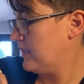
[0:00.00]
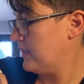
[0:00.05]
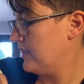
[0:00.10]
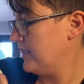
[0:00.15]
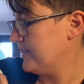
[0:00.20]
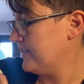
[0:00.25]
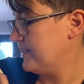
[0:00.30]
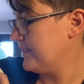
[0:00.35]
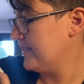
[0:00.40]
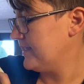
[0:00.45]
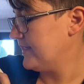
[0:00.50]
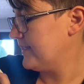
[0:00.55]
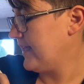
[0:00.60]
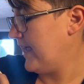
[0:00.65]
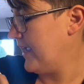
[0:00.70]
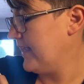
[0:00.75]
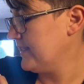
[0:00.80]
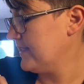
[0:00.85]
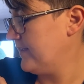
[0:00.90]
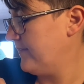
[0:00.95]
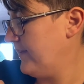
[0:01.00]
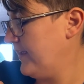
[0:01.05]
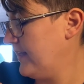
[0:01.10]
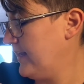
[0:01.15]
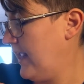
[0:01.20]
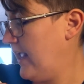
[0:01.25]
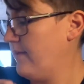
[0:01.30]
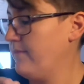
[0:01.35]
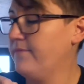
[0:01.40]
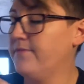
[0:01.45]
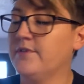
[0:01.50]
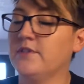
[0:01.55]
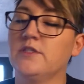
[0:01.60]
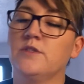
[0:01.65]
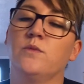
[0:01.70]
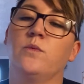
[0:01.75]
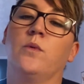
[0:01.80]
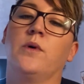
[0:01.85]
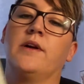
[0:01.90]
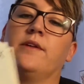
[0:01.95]
This is a scientific name for
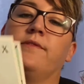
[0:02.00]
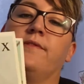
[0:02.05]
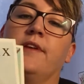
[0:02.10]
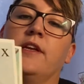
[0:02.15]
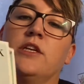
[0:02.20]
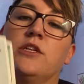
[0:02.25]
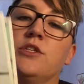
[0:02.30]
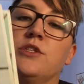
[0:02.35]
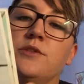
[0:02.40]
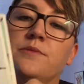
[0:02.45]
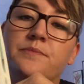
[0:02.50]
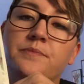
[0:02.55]
swordfish.